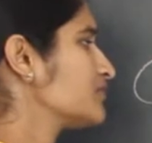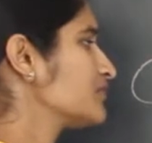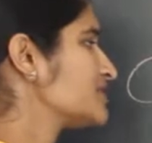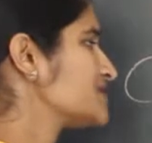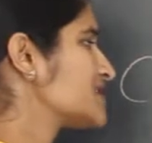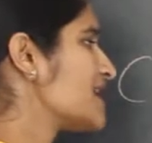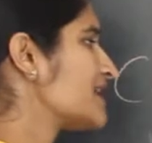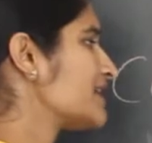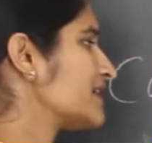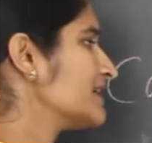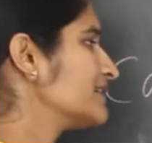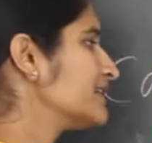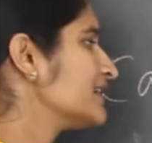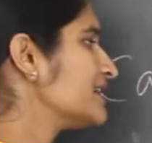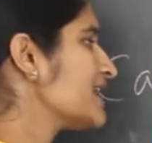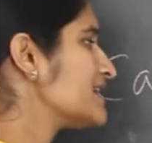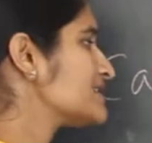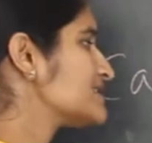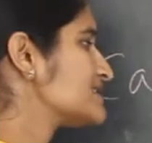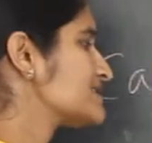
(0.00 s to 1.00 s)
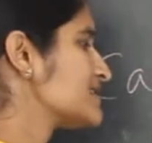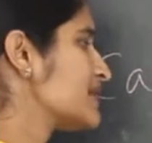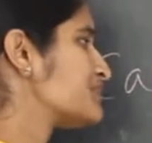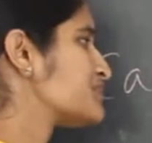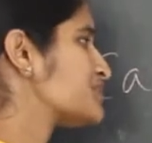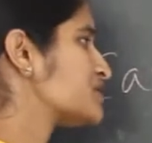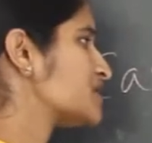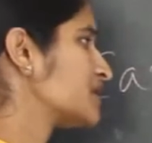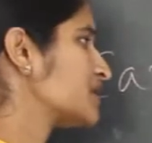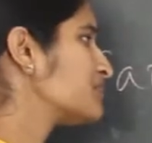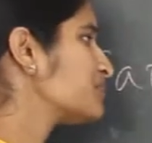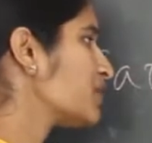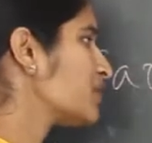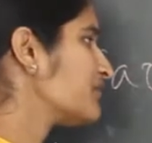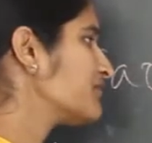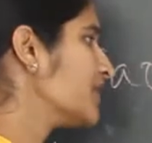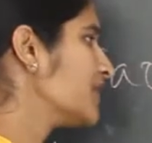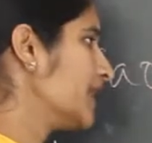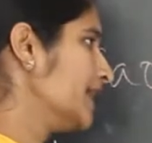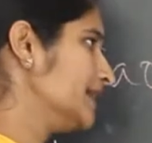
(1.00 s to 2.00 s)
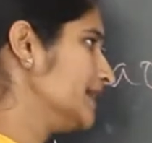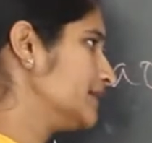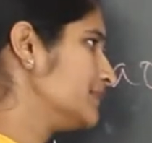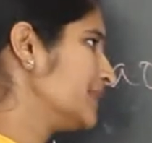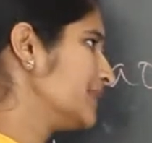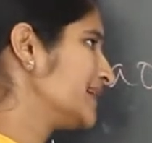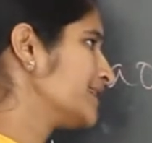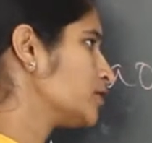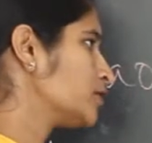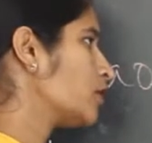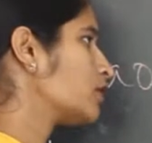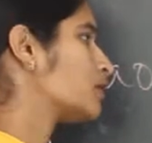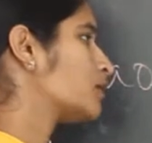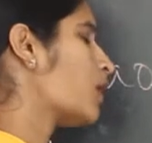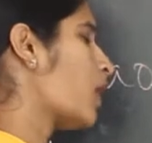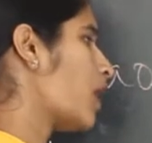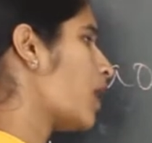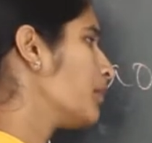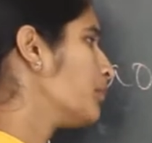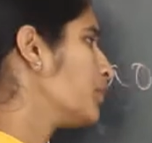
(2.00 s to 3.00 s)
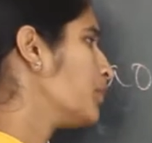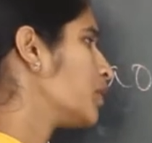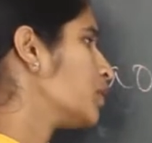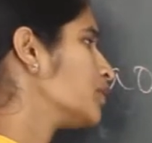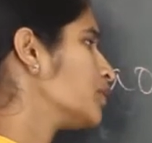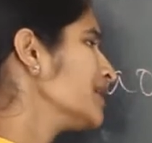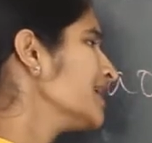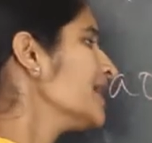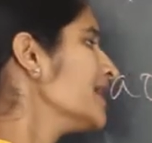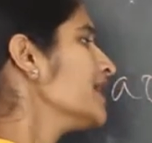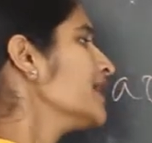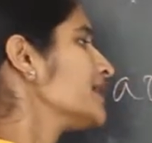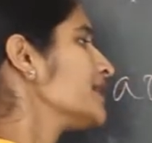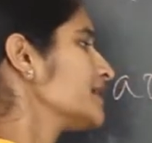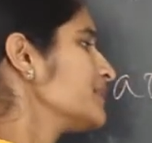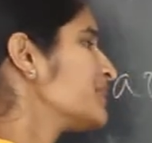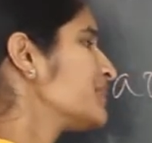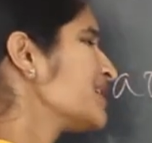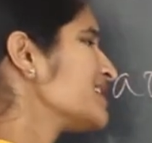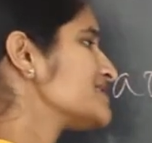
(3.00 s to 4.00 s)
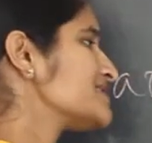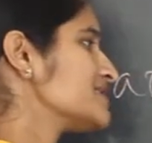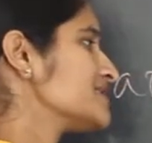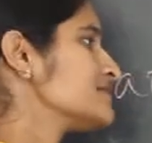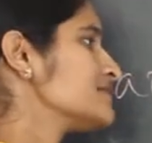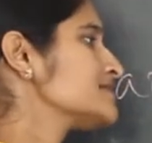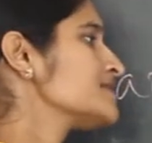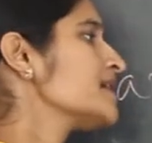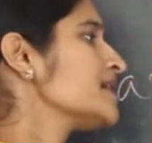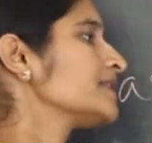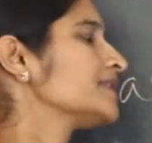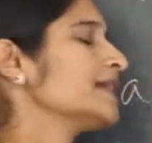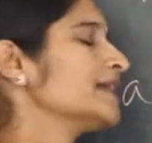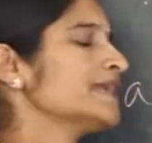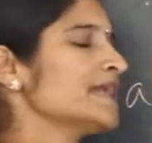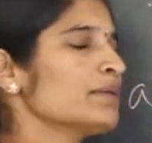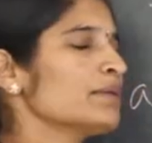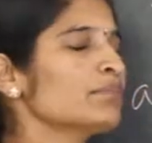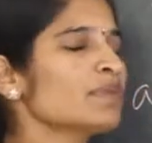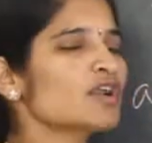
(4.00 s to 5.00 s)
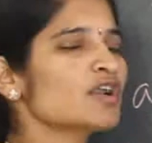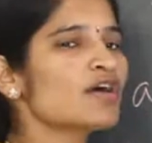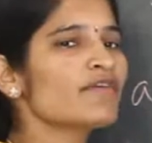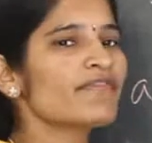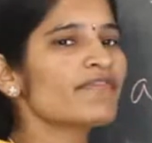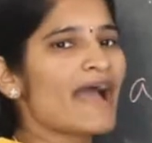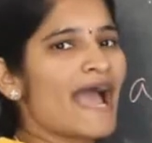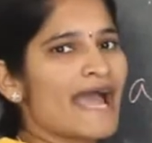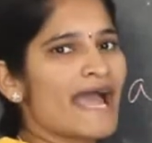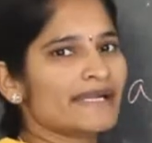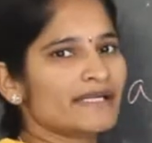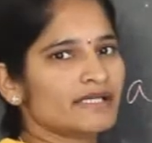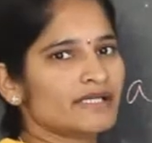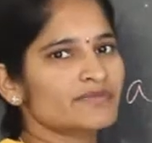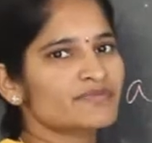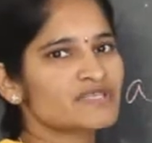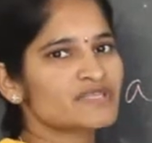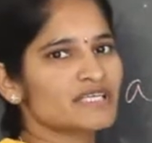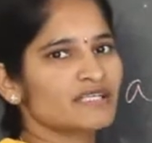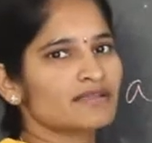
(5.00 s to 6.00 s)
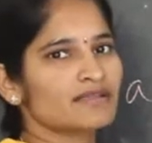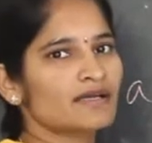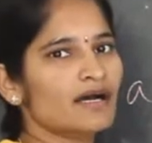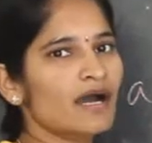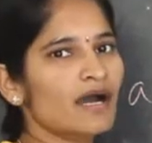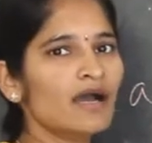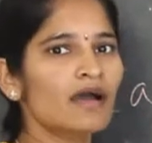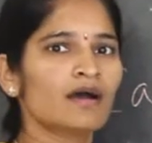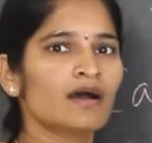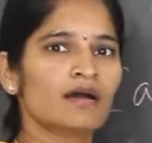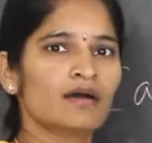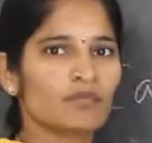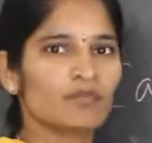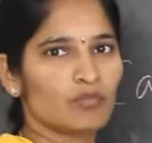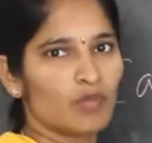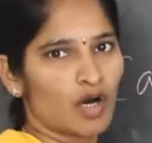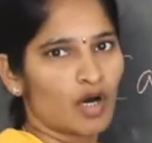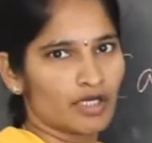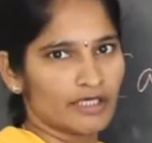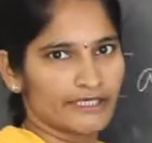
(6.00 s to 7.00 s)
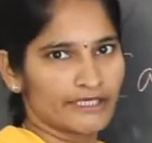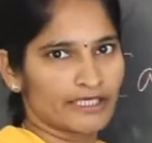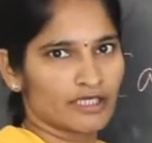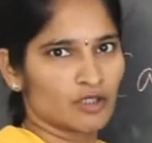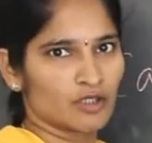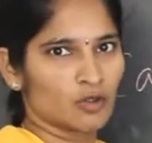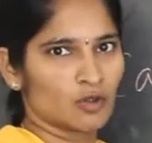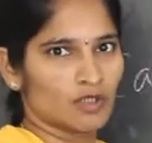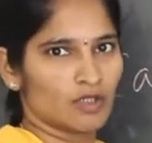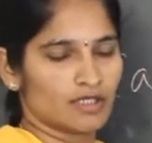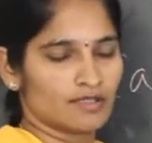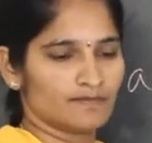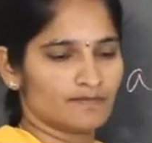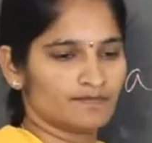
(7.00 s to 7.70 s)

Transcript: which are written as a subscript of the element or compound represents the number of atoms in the molecule.